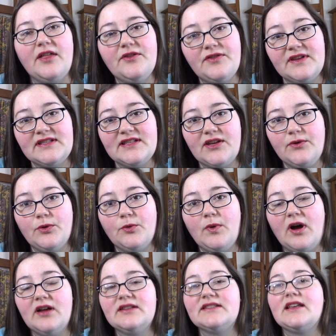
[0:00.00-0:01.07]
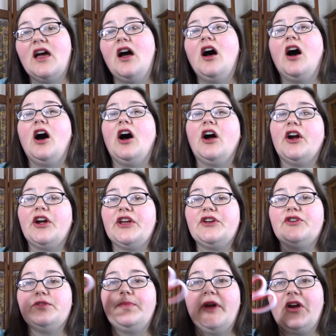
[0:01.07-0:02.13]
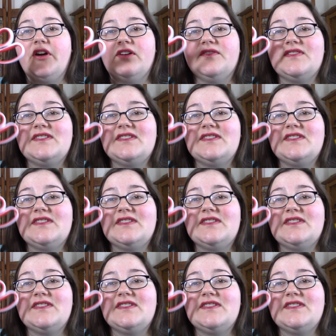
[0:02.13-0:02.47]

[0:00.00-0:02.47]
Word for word: Other things that you will want are a good pair of